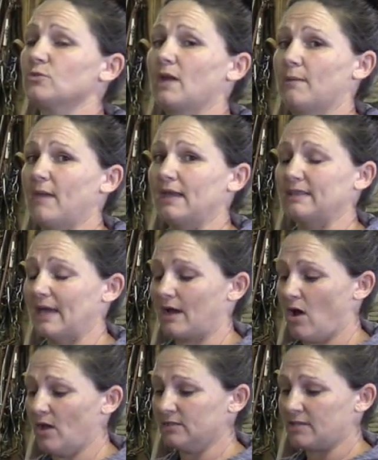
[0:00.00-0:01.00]
when I make
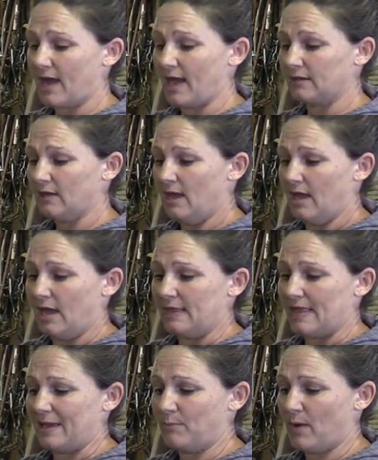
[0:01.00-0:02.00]
that contact
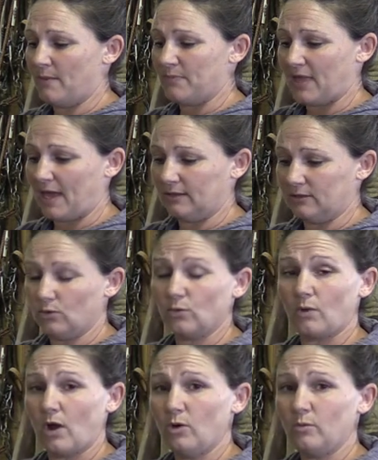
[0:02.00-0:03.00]
and they bump that
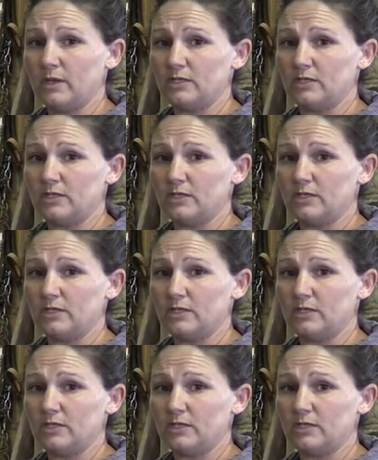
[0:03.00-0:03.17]
little rope,